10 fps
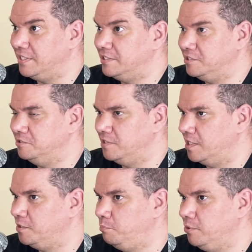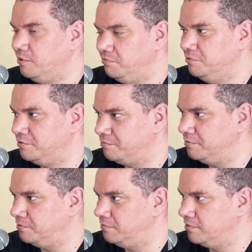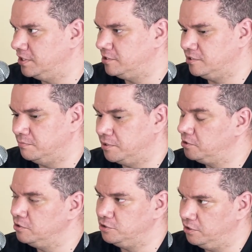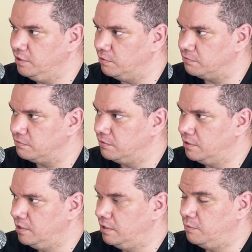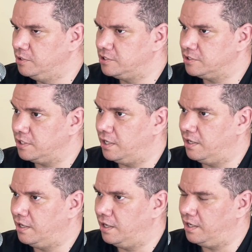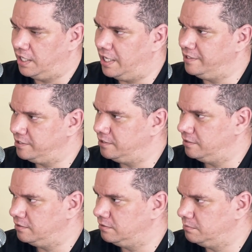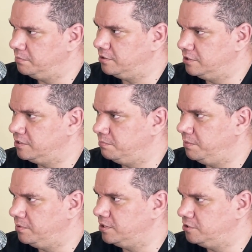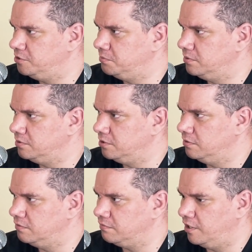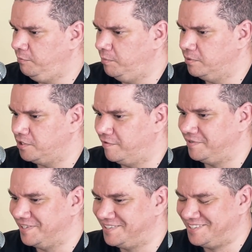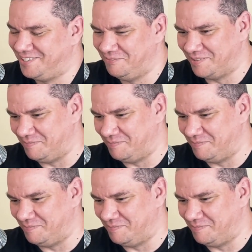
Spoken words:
they didn't do. They didn't pull the fuse for that system, but you couldn't turn it off. Which I like, because people get stupid and turn it off. I remember driving that stupid